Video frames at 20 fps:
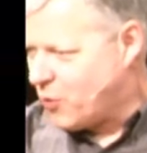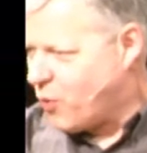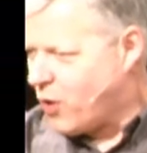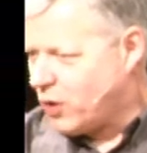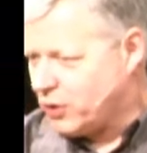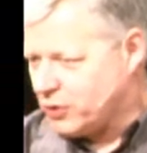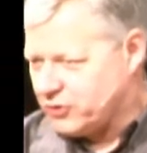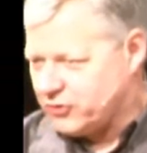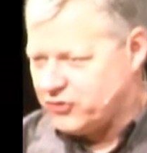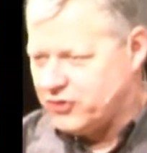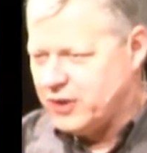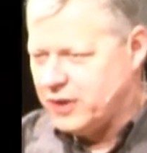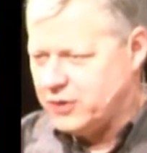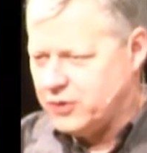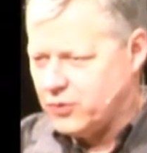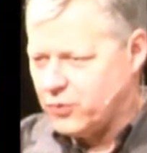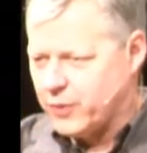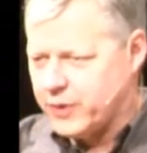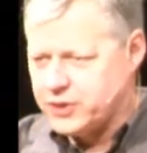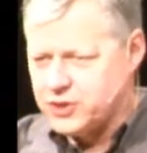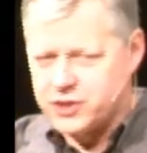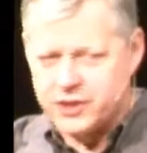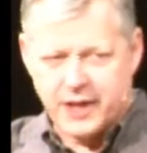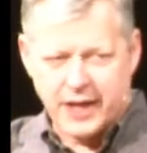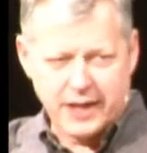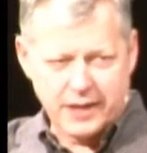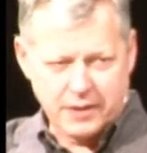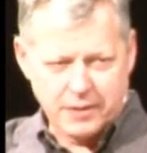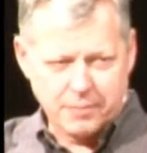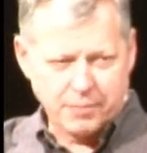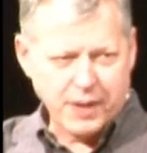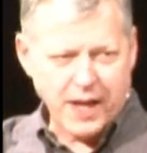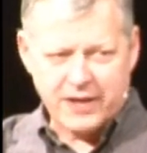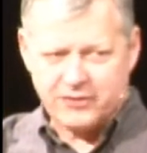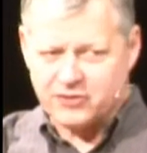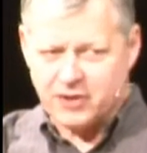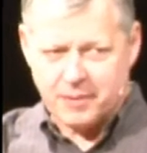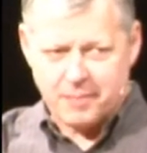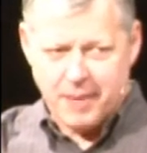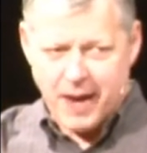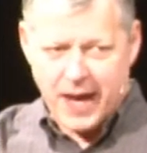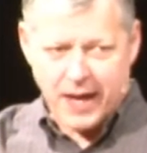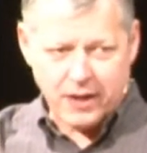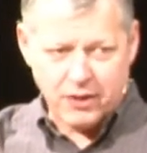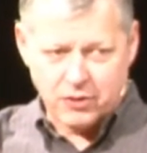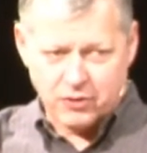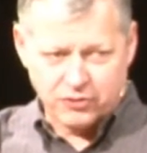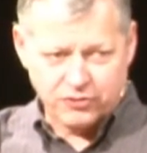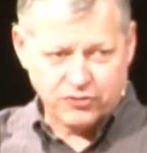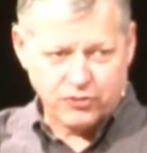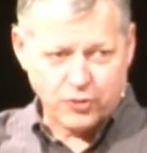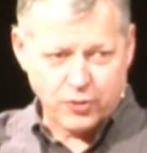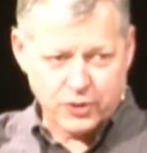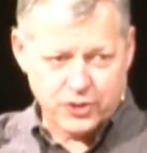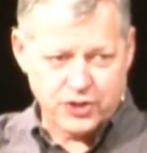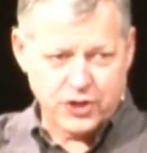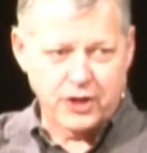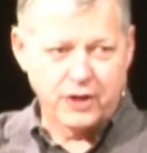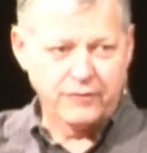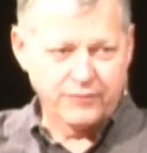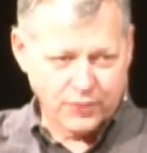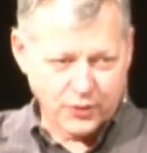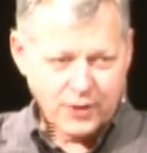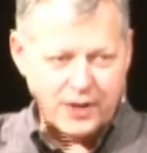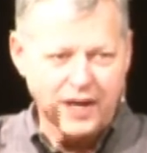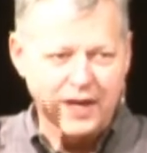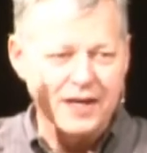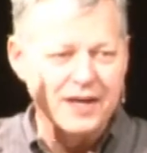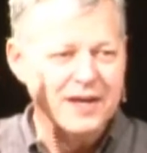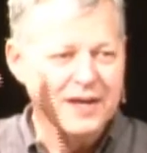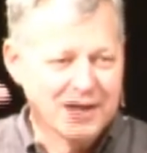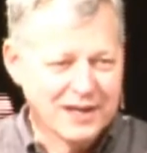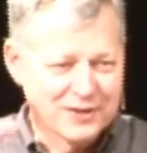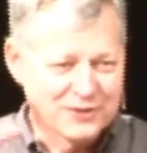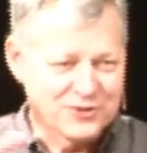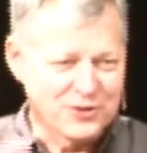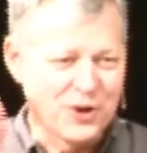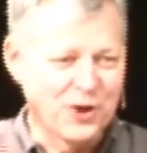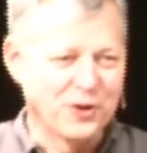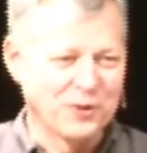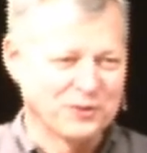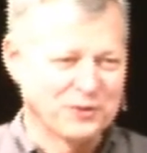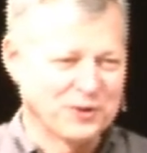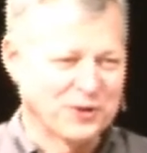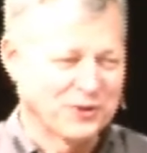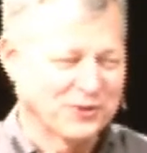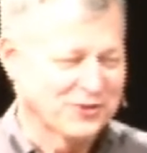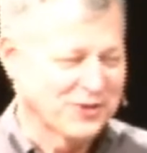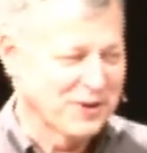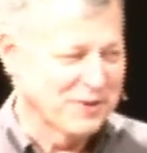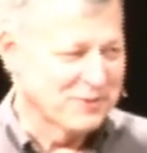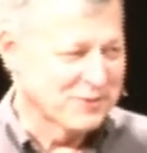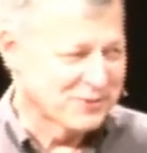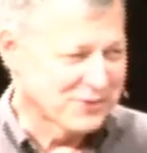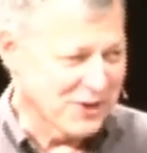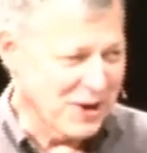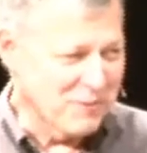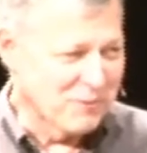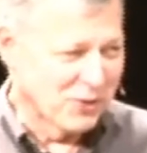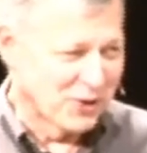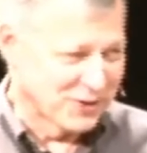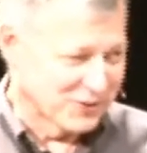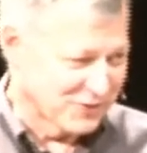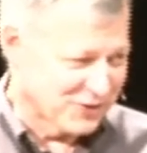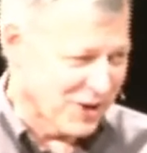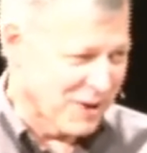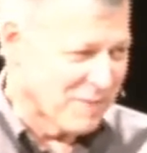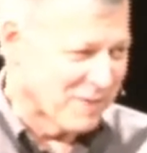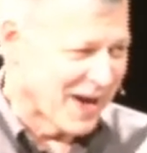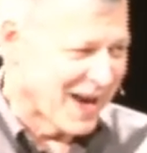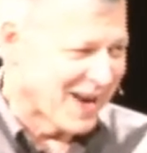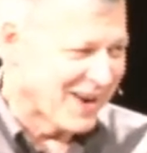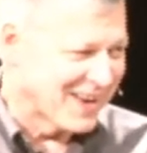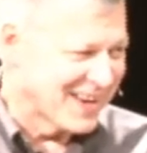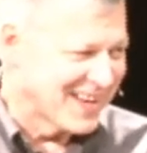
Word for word: walnuts didn't originate in a plastic bag on a store shelf, okay? So, you know, so, someone somehow